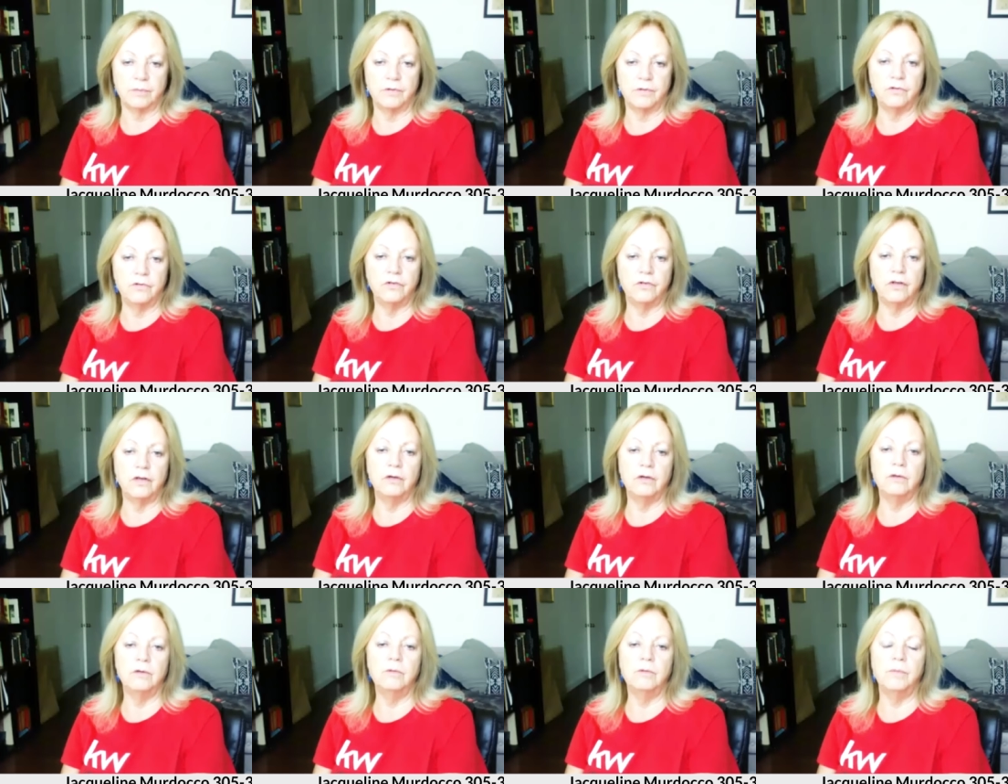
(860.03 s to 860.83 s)
And
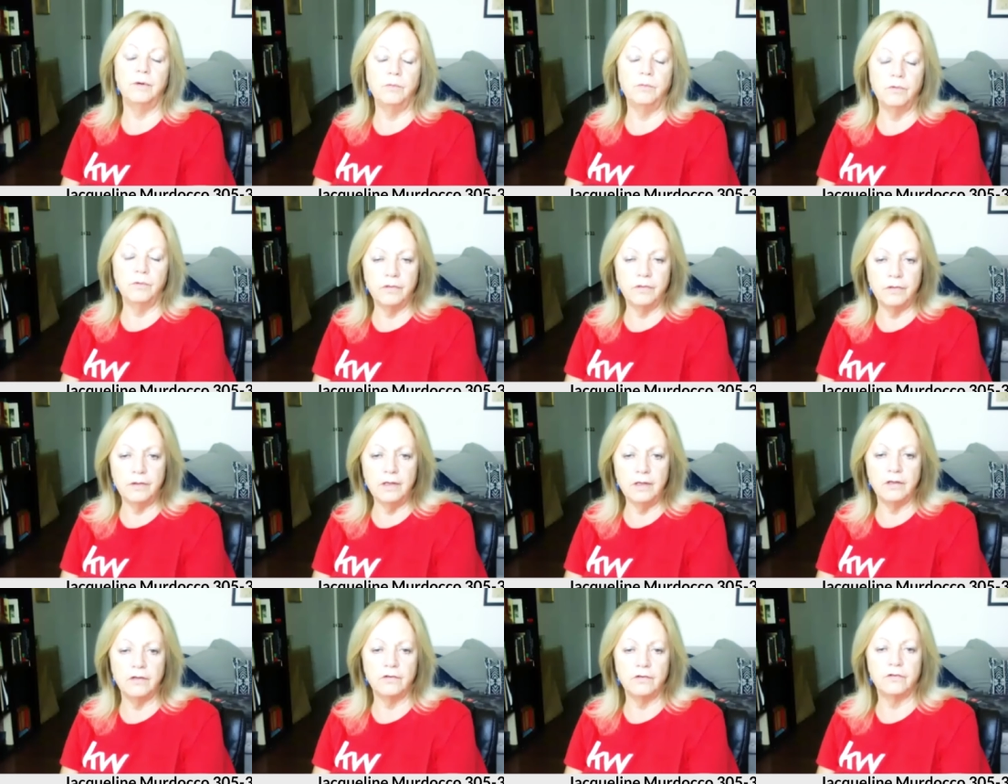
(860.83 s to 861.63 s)
so, but with
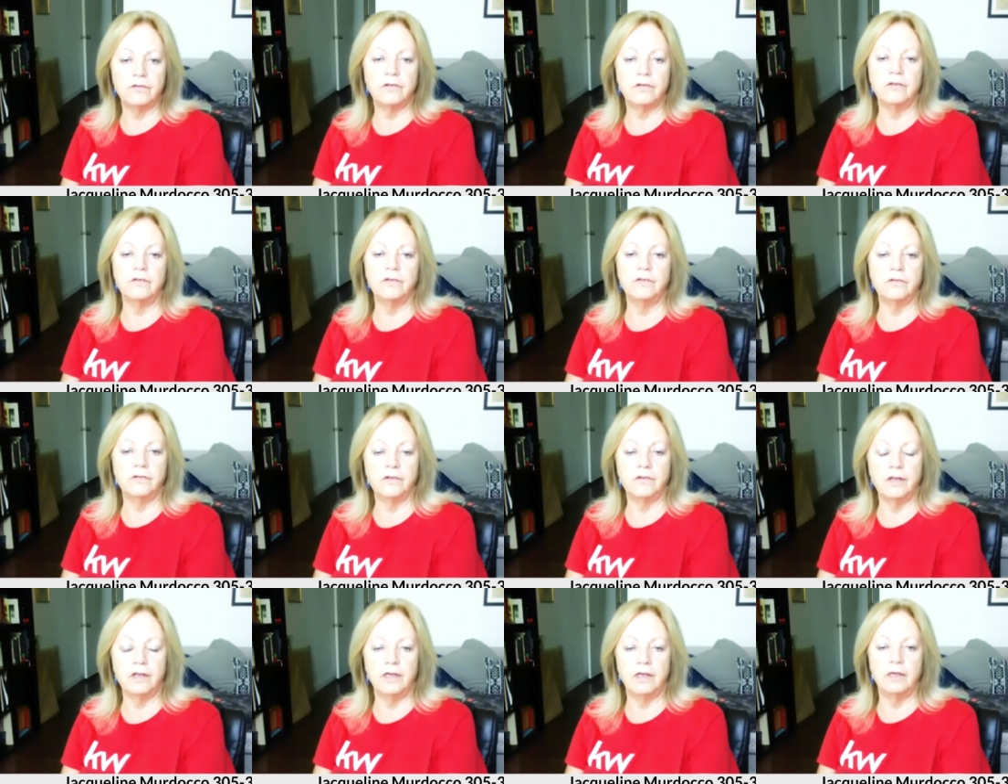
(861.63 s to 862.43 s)
this, as I
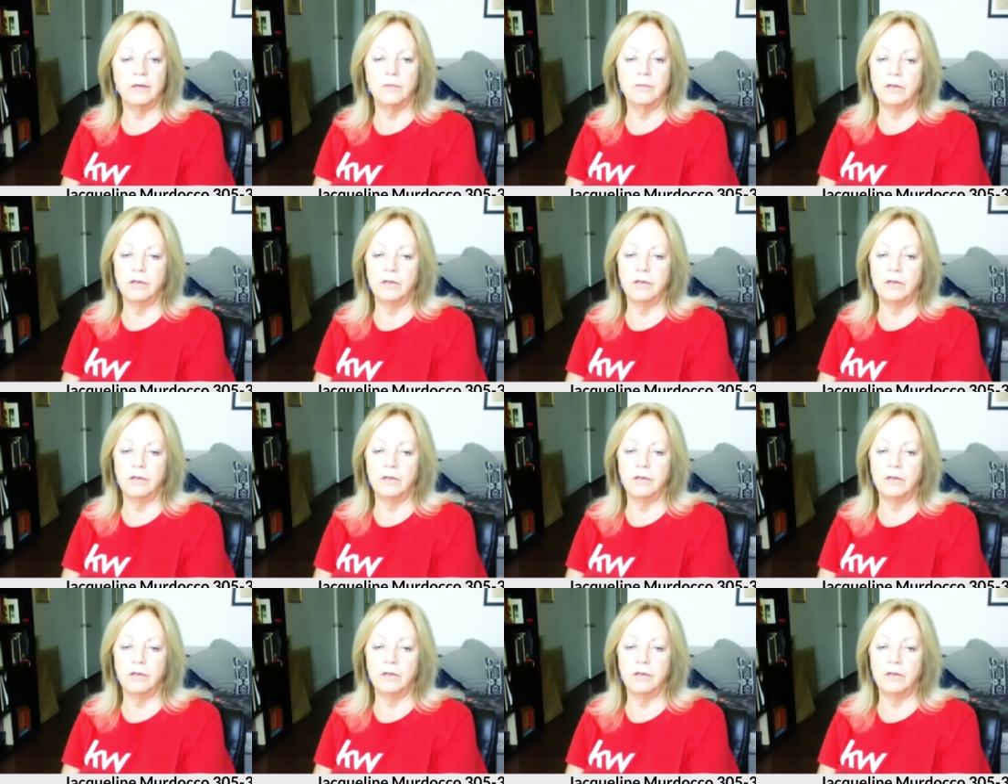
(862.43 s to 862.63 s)
say,